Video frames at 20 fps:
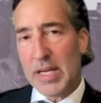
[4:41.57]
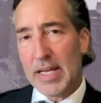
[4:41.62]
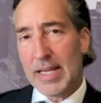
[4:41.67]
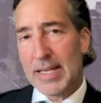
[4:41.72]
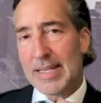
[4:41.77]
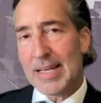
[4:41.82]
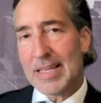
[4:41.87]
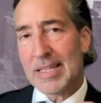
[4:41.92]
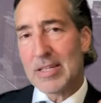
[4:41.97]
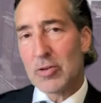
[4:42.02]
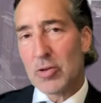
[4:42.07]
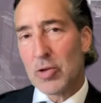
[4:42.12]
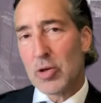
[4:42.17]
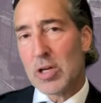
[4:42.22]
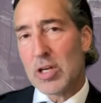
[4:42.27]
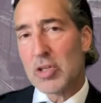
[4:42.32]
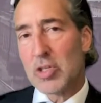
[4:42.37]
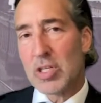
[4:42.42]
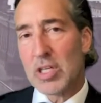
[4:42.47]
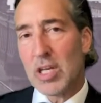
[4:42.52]
it doesn't
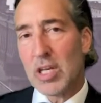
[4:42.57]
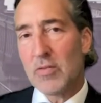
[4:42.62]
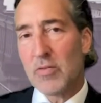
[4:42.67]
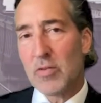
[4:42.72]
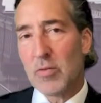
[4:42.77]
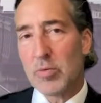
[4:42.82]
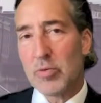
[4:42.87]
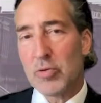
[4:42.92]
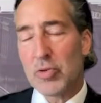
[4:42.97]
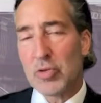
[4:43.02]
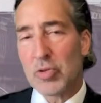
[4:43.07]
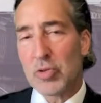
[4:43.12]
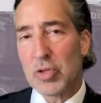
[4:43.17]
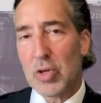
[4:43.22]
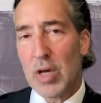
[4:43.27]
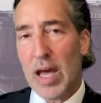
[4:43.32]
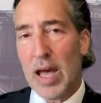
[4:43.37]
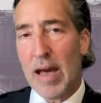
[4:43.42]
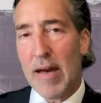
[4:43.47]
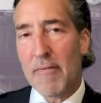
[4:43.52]
look achievable
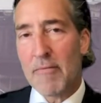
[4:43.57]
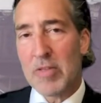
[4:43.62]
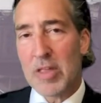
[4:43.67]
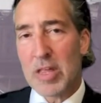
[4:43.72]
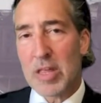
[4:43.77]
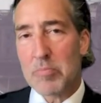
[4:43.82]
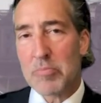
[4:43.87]
to have this